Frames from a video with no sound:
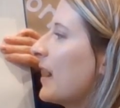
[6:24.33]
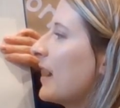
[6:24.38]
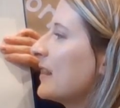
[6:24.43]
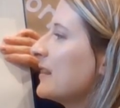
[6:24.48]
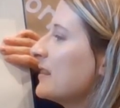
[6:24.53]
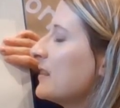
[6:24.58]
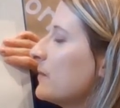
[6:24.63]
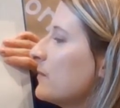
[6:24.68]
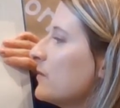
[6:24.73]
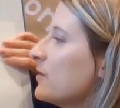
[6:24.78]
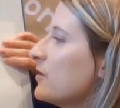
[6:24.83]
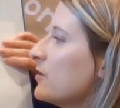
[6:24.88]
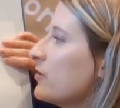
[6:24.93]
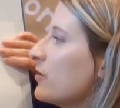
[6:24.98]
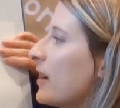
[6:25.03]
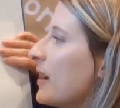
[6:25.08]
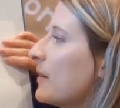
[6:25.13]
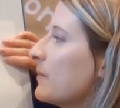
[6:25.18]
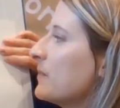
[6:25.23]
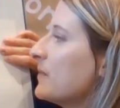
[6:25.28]
Add some
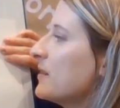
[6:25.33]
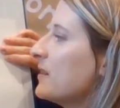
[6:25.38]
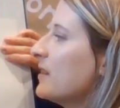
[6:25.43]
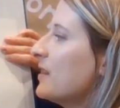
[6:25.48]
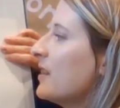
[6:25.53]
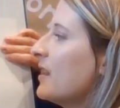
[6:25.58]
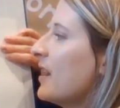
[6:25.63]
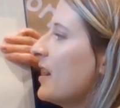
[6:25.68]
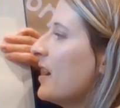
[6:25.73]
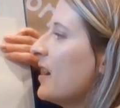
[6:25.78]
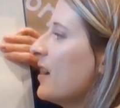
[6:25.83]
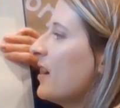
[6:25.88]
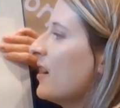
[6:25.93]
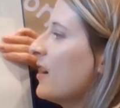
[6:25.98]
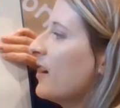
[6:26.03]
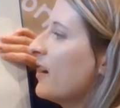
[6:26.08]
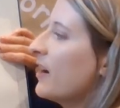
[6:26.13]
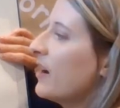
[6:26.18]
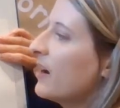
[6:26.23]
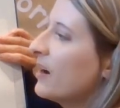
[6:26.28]
stripes
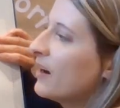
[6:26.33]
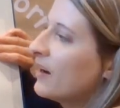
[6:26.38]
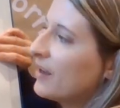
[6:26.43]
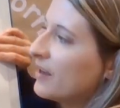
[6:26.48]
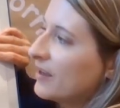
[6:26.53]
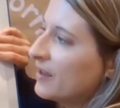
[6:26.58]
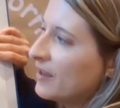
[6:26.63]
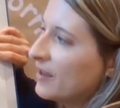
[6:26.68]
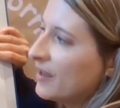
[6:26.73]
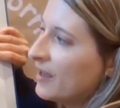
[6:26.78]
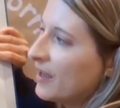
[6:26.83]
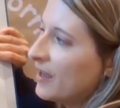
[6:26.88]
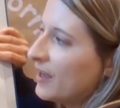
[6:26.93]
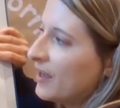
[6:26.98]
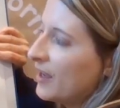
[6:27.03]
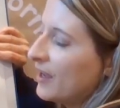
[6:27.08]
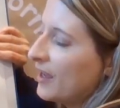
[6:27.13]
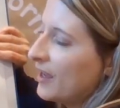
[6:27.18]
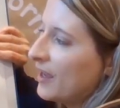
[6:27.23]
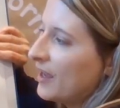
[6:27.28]
there
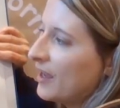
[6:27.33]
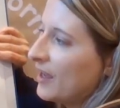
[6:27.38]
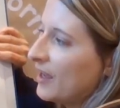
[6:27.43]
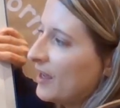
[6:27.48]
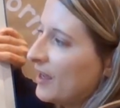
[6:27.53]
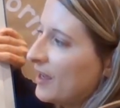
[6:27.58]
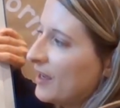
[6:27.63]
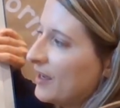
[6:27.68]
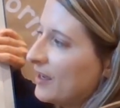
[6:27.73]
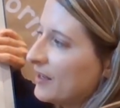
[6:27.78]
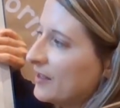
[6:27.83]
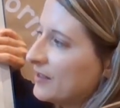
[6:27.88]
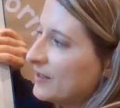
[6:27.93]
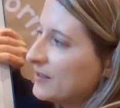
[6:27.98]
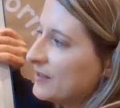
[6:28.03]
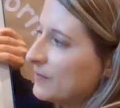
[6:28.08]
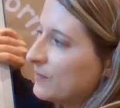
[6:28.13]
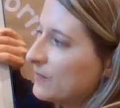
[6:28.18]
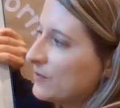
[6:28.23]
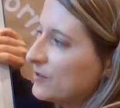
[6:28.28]
and
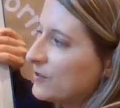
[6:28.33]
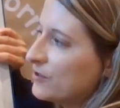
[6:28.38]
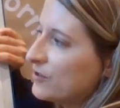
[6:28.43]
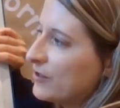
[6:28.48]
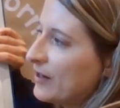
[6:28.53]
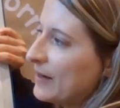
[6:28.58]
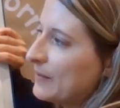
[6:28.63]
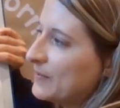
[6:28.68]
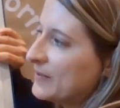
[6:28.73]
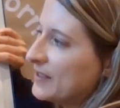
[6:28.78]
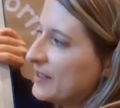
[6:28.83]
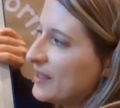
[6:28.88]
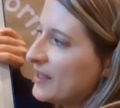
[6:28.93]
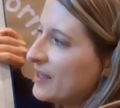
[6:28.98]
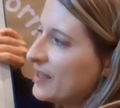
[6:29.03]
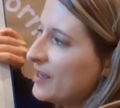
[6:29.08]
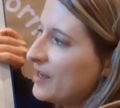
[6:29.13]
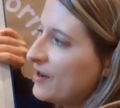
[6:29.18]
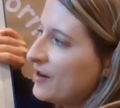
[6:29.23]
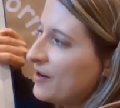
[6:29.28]
some stripes
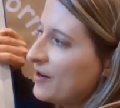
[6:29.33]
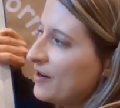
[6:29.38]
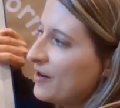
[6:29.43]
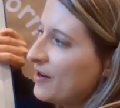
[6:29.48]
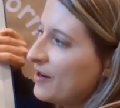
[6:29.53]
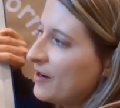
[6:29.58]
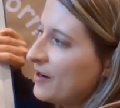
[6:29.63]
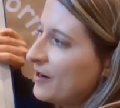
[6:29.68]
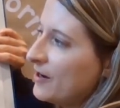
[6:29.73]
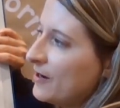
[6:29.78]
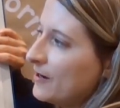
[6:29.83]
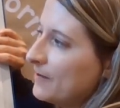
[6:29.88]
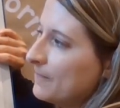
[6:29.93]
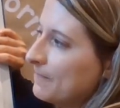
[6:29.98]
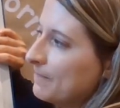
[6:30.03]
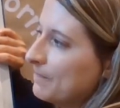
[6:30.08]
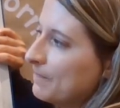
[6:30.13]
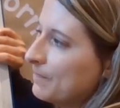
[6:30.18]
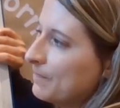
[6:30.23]
here.